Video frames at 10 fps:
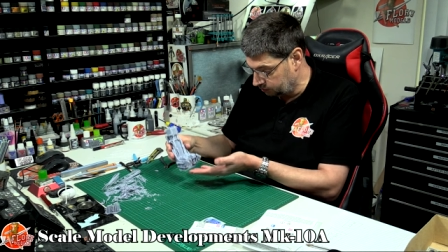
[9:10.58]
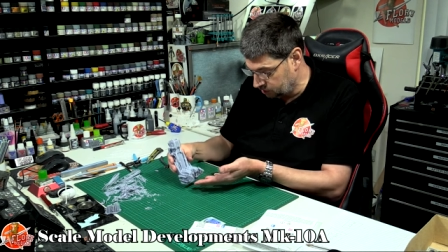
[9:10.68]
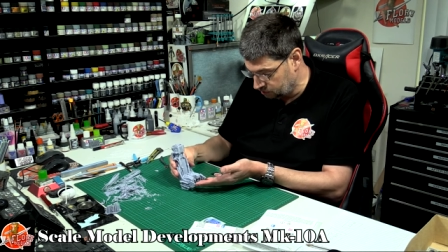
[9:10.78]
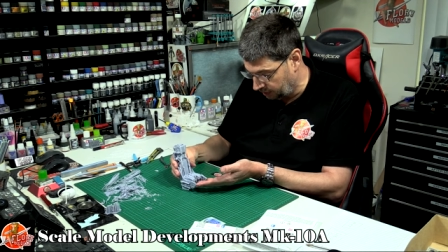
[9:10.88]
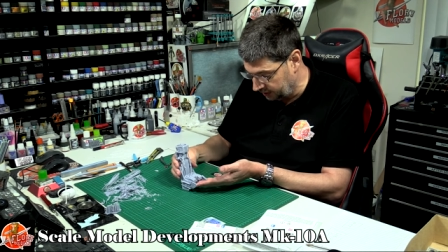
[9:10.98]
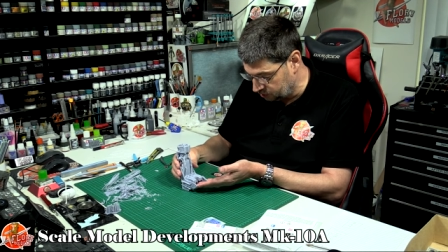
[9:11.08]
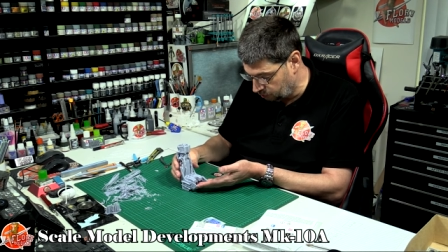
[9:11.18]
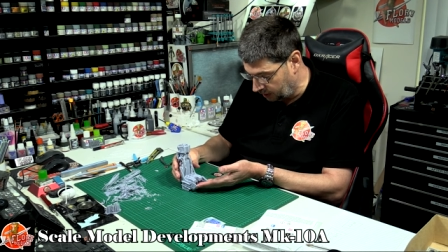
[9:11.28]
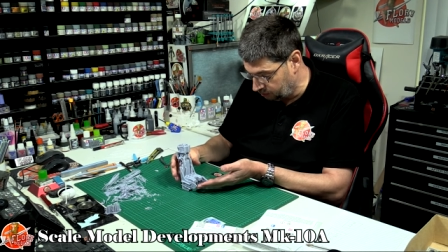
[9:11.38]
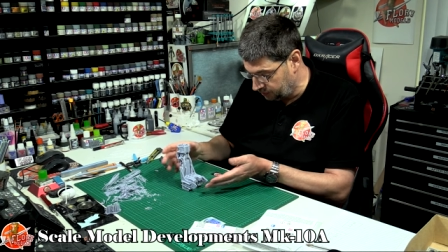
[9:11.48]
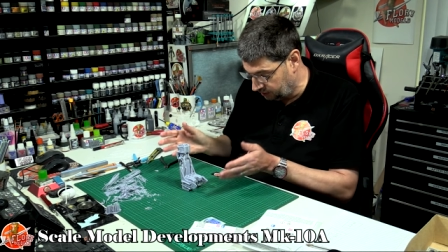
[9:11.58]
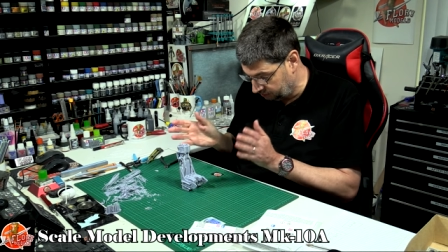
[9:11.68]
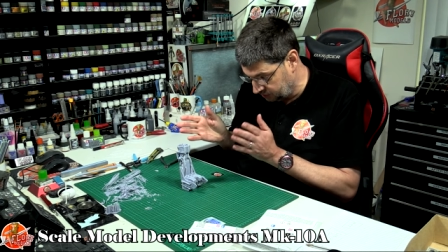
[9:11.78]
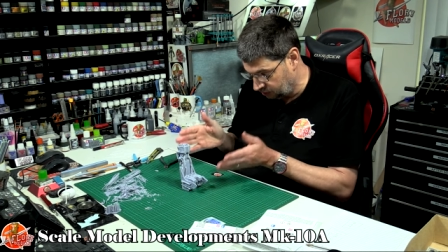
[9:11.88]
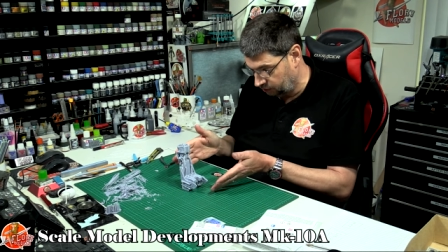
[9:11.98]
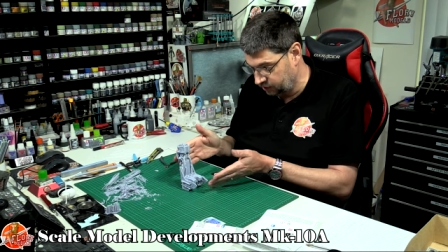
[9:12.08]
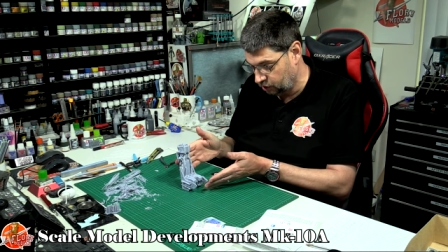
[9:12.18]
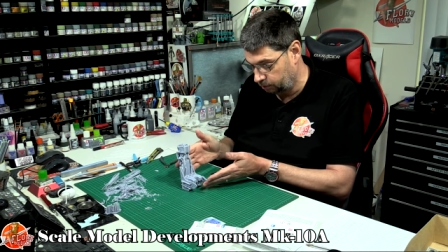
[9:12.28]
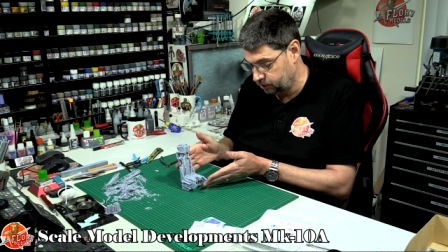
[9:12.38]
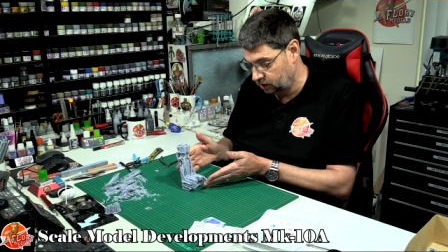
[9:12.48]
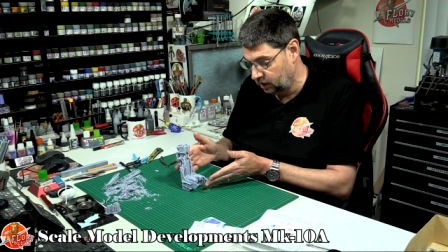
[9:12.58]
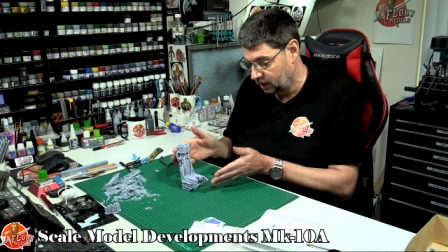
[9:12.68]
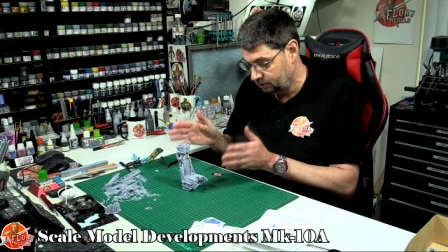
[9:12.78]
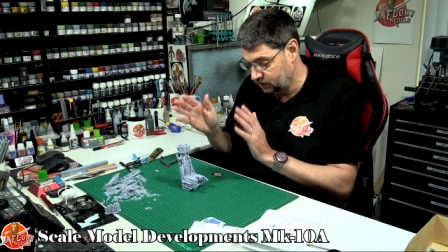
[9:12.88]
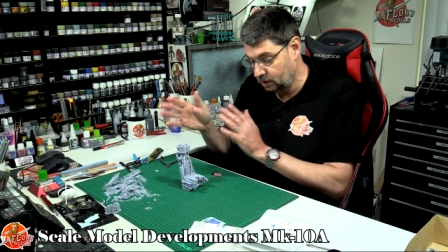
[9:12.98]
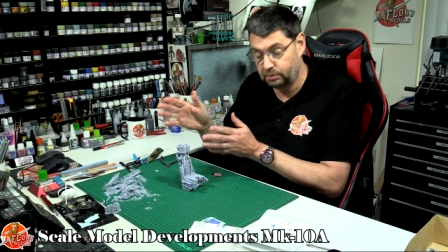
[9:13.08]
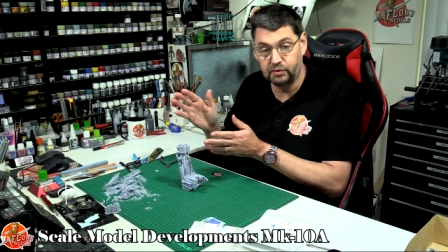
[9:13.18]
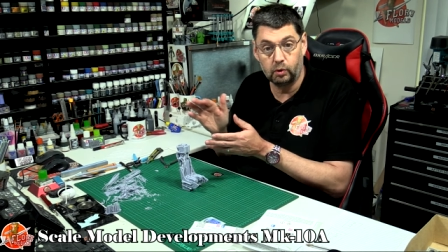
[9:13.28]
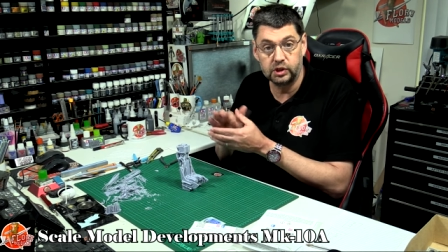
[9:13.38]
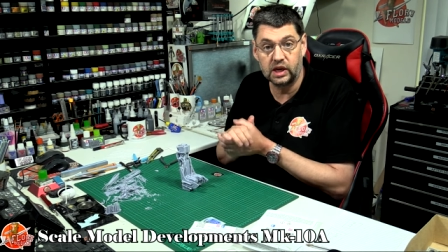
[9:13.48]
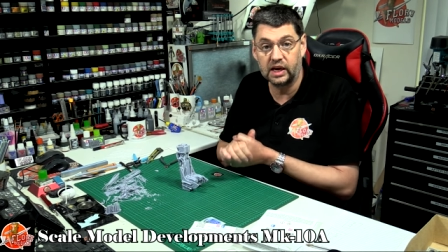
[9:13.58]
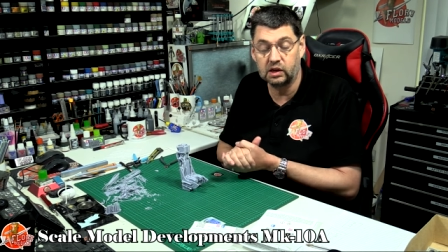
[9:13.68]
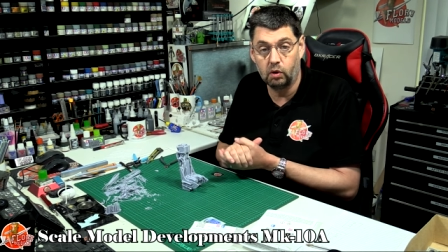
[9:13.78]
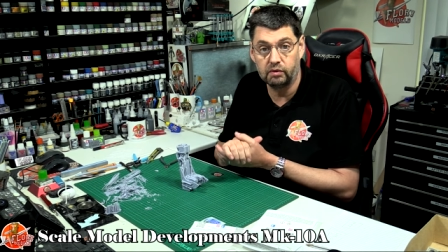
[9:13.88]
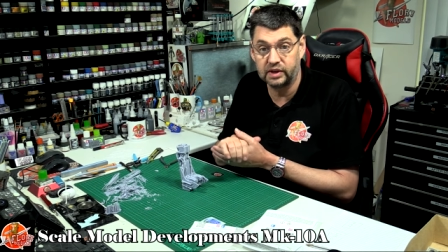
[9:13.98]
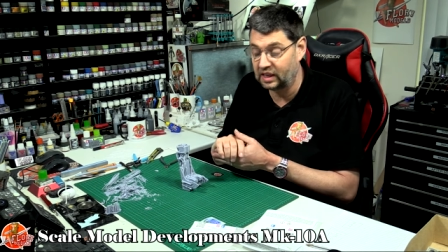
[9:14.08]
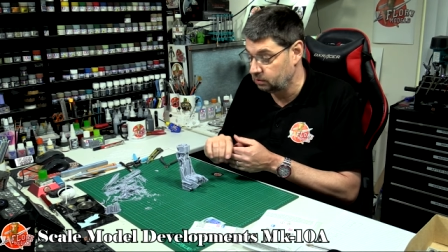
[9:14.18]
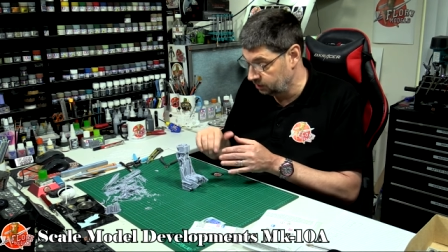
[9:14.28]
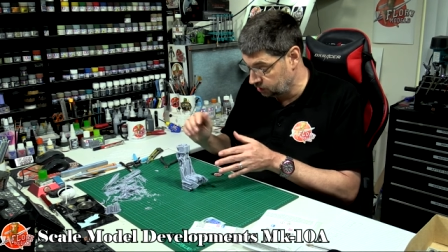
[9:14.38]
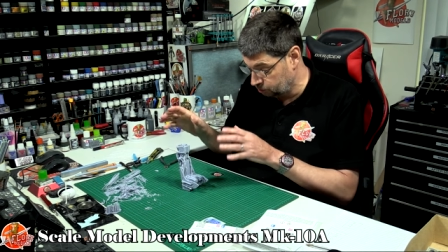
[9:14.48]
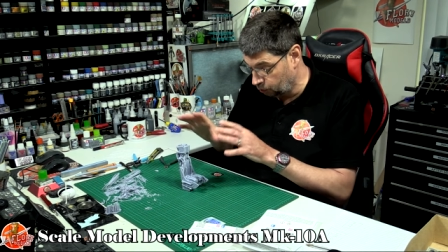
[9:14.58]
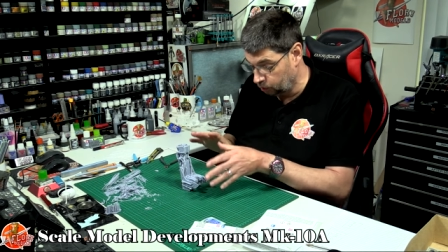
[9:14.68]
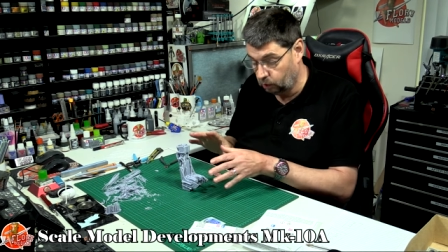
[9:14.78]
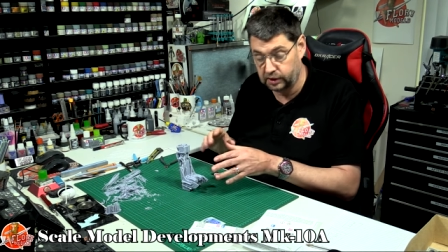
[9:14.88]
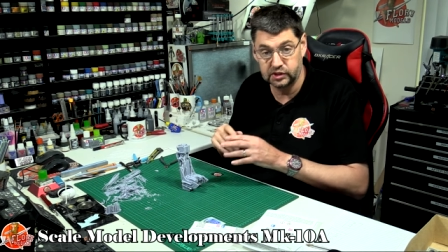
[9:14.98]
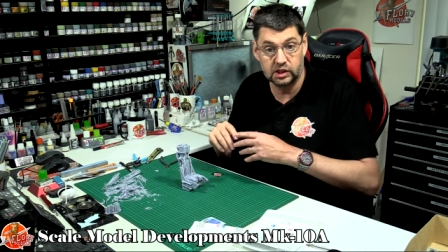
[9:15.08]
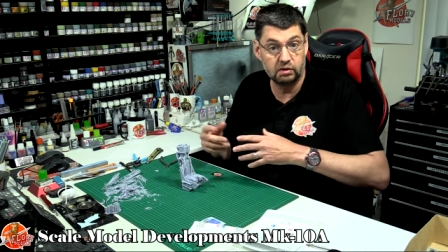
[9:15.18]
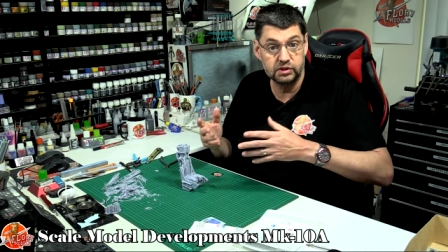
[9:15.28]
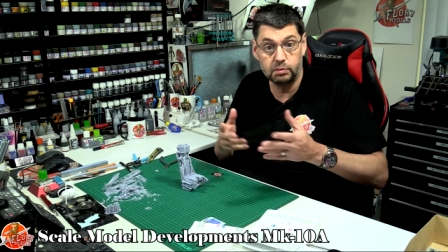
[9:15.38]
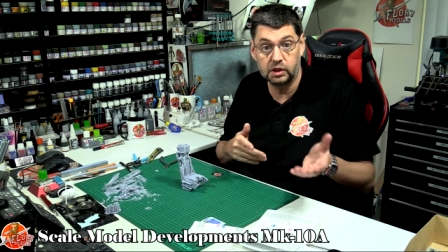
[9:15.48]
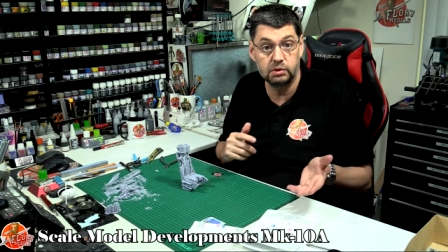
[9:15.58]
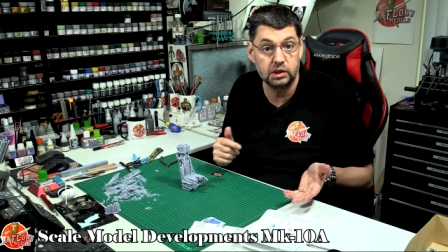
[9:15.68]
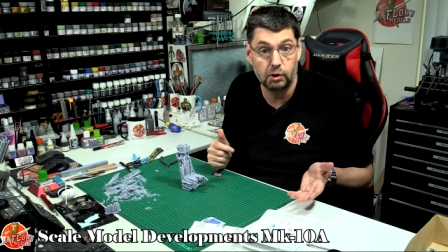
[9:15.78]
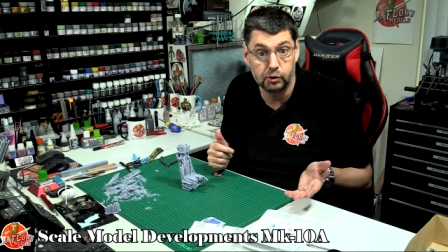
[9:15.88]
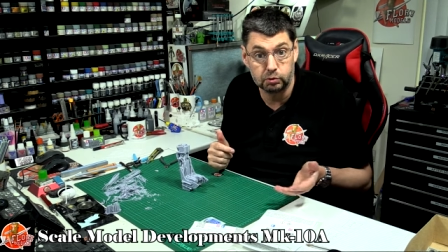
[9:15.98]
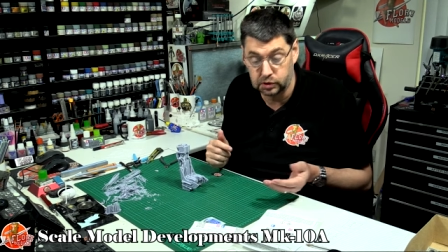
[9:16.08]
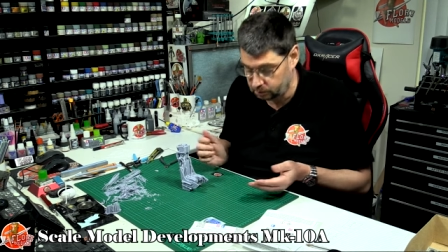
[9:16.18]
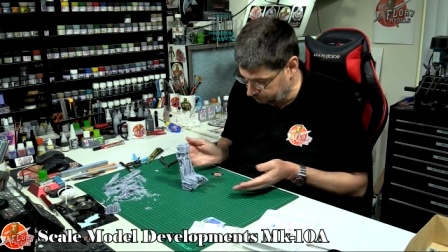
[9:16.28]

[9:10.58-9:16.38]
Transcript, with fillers: display as well, then obviously you've got this option. As I said before, you can go off and get them in the smaller ones and obviously put them in your models.